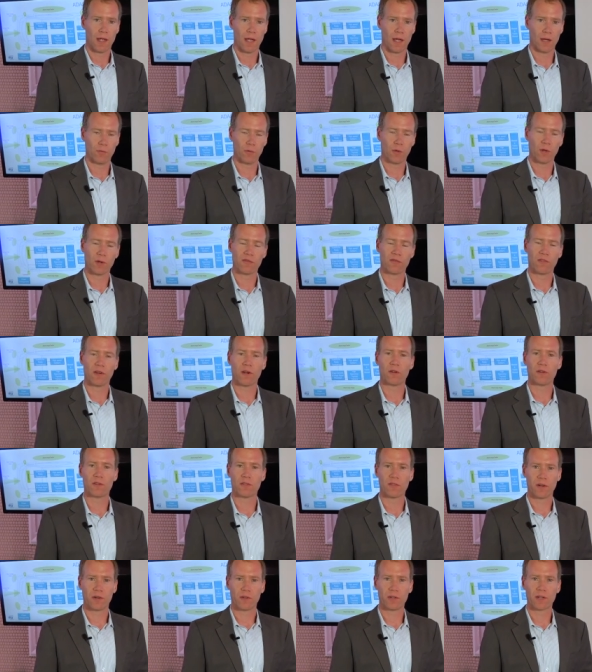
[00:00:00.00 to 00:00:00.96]
and we are
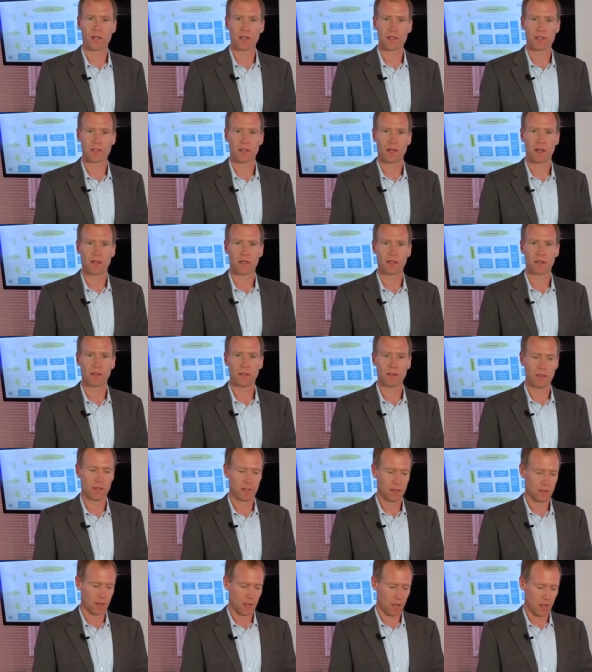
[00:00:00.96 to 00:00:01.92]
very, very
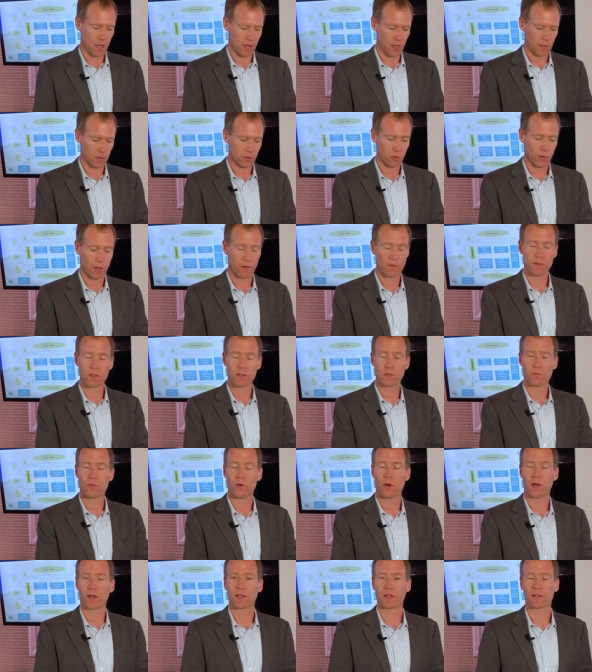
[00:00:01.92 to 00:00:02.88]
excited uh, to have this
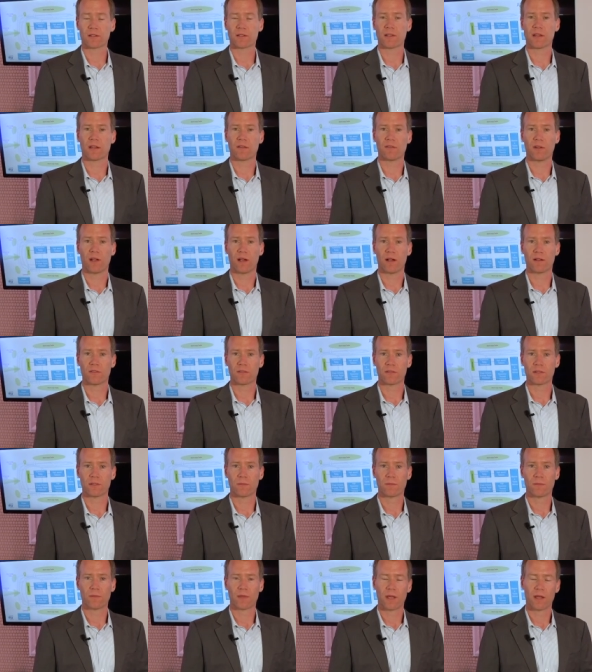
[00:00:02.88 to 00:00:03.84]
product save
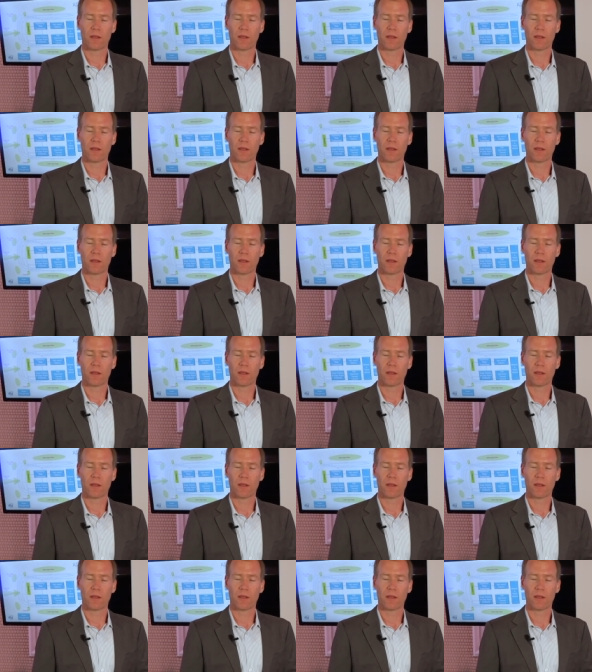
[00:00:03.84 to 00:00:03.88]
lives.